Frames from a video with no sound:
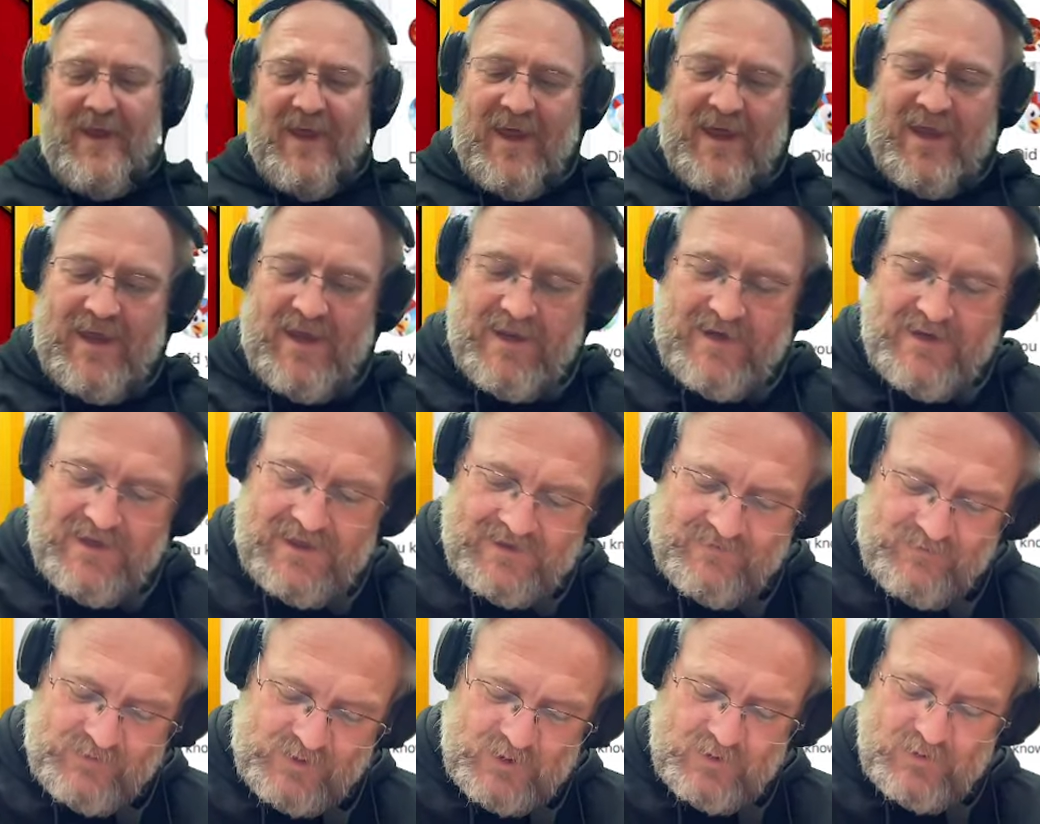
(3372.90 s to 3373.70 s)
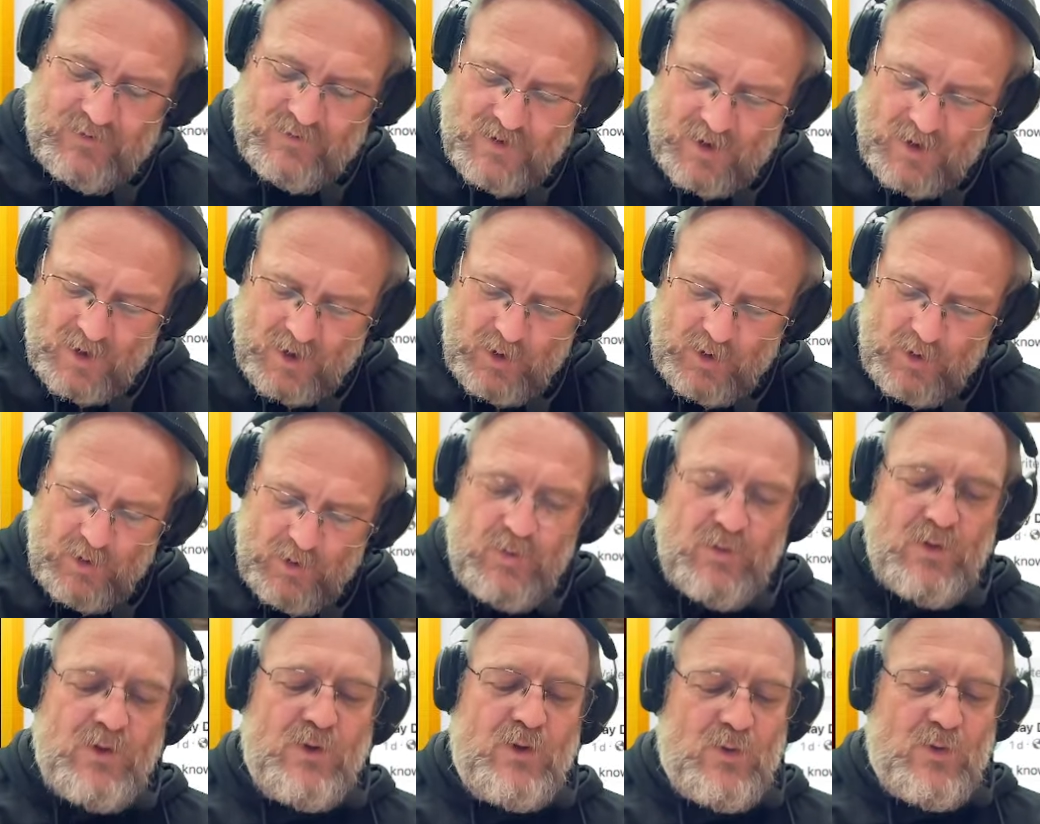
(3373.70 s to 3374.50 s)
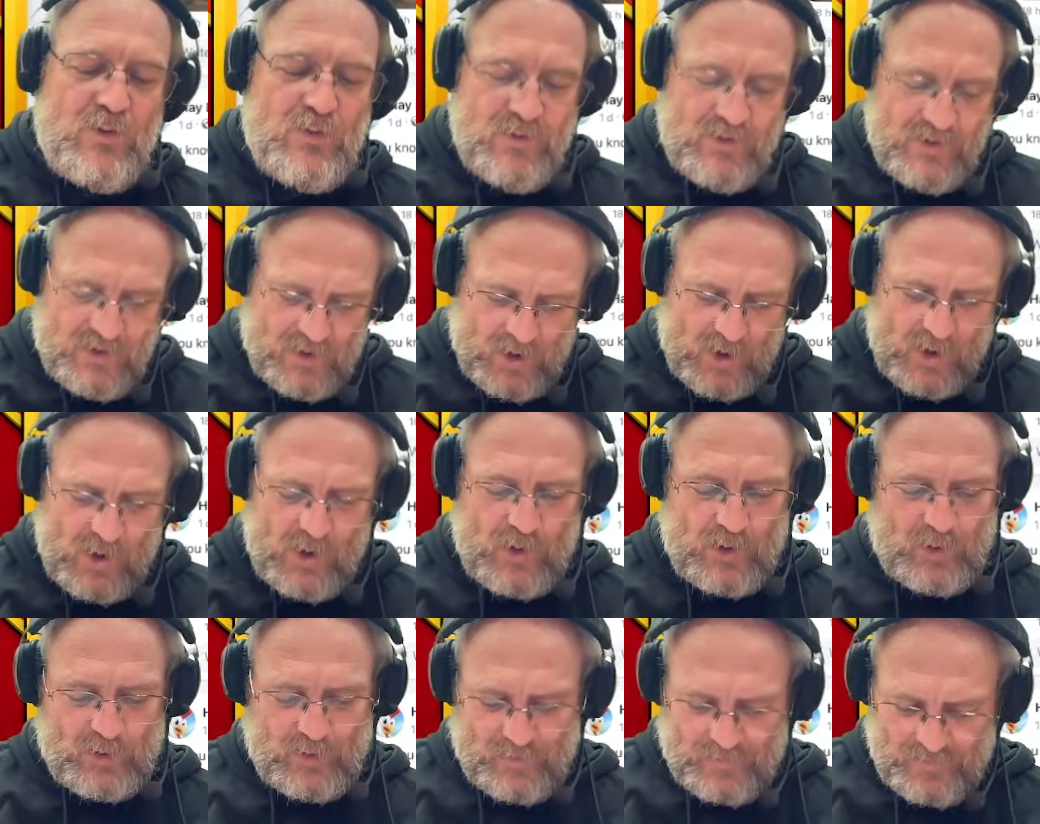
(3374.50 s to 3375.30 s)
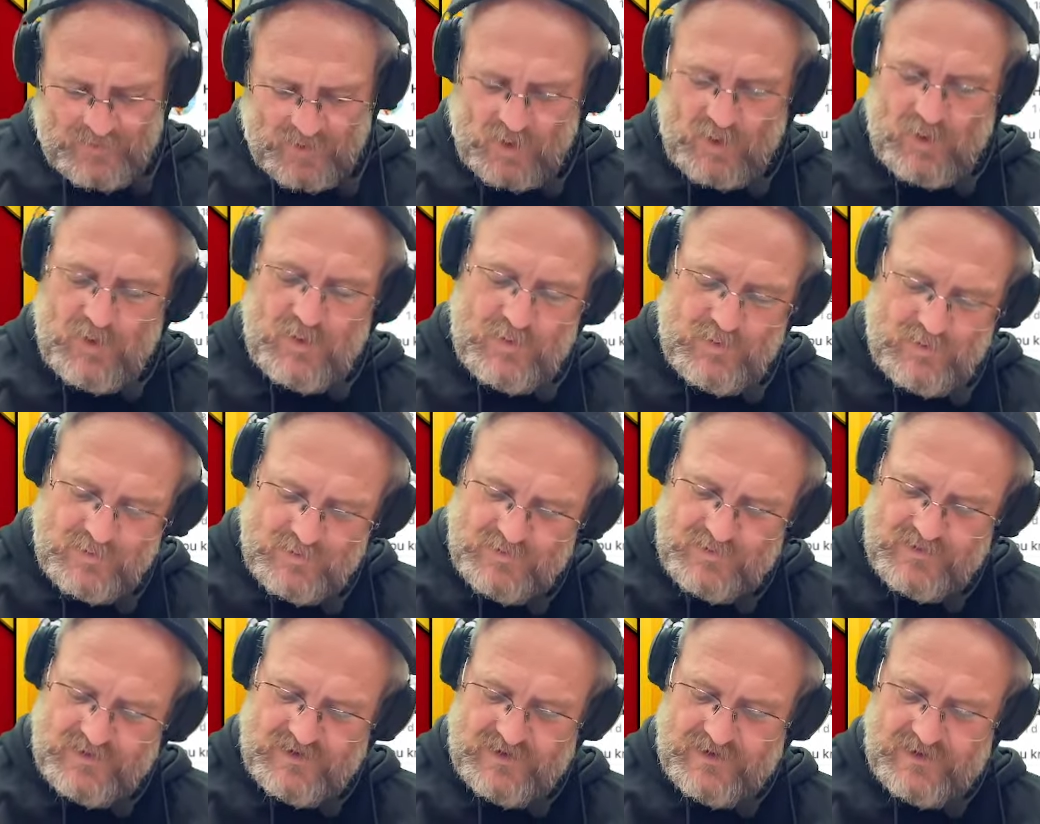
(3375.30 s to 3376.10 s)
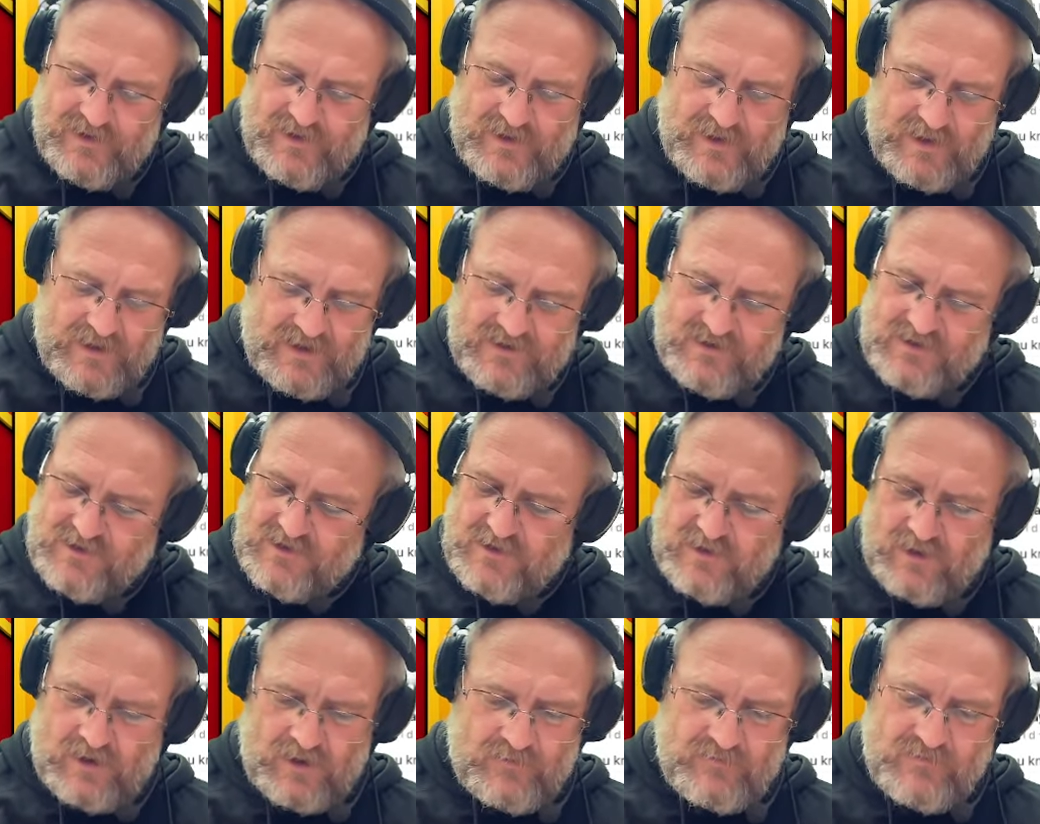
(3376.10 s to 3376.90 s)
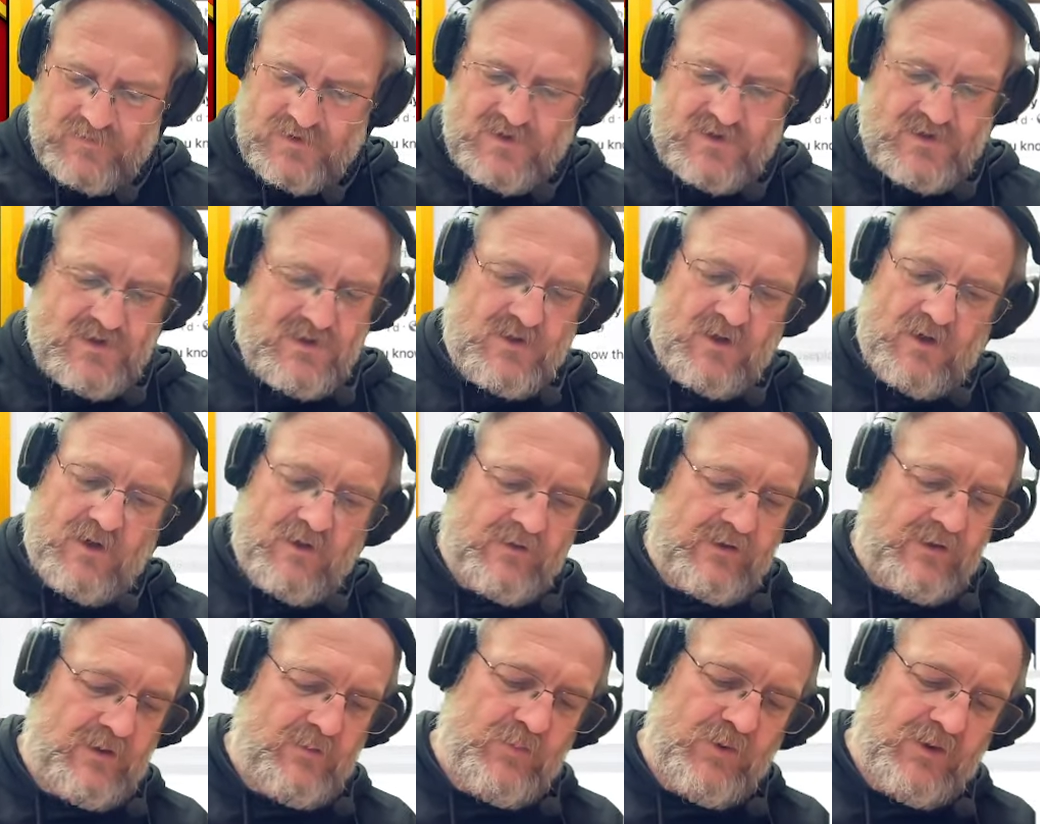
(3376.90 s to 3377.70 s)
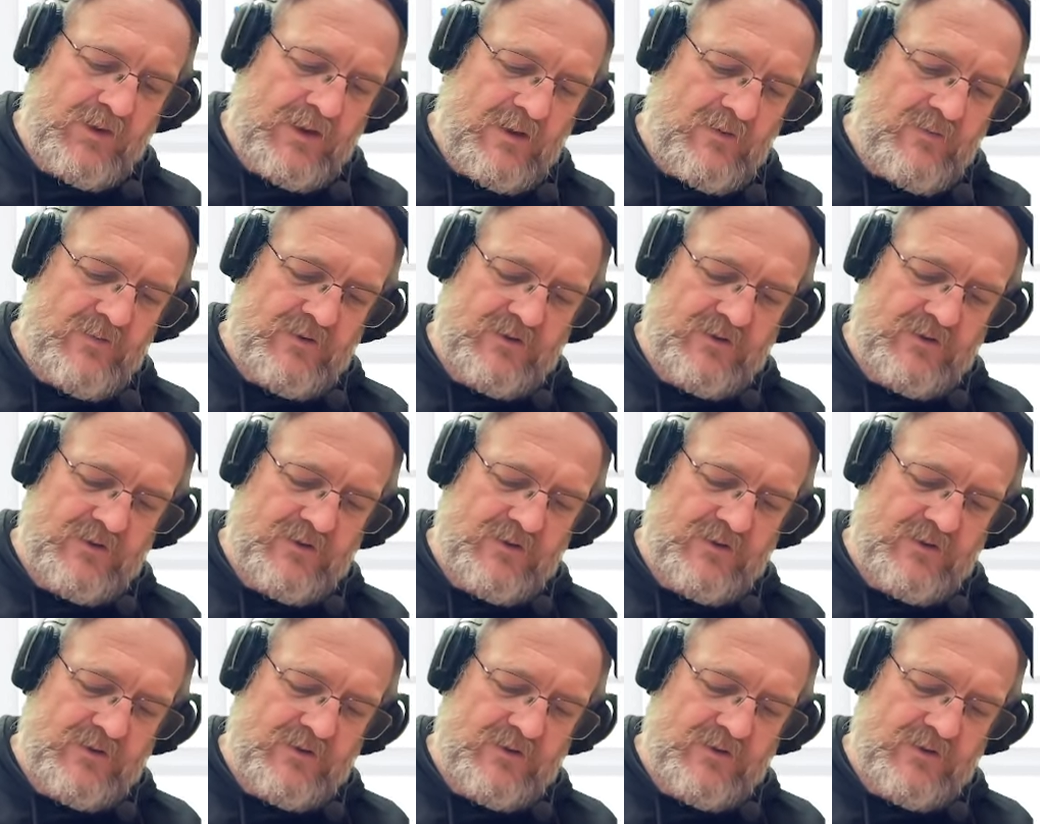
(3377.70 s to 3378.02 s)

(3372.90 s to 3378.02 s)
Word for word: And if you know, you know. Oh yes, I'm sorry, but that